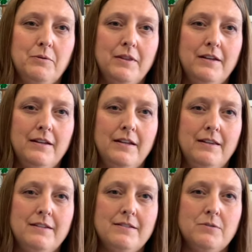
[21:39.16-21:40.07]
with it,
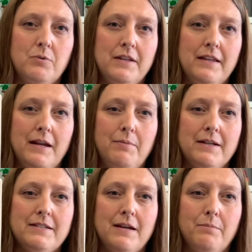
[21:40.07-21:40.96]
and this is one that I
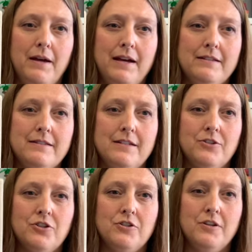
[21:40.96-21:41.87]
picked up at
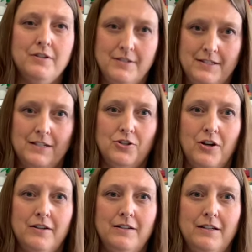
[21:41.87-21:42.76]
Stitch
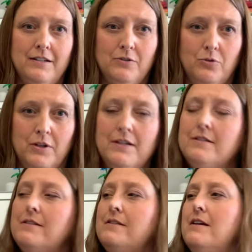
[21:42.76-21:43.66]
On in
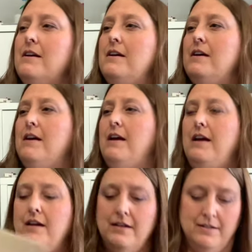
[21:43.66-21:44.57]
Lawrence,
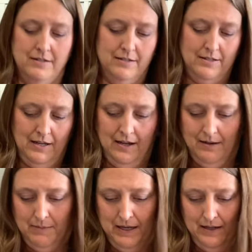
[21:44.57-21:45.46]
and
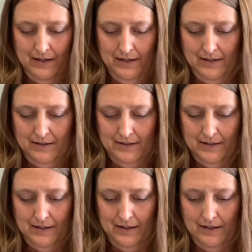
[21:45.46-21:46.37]
it is
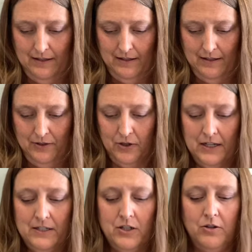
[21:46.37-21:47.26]

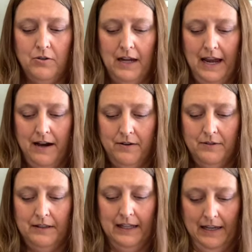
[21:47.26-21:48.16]
32
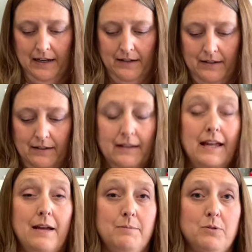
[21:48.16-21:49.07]
count linen,
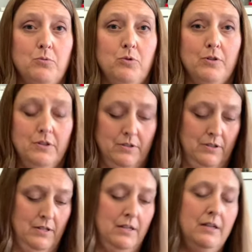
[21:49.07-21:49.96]
lamb's wool,
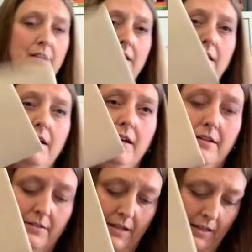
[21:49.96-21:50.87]

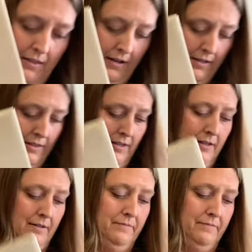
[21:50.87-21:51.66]
and I thought that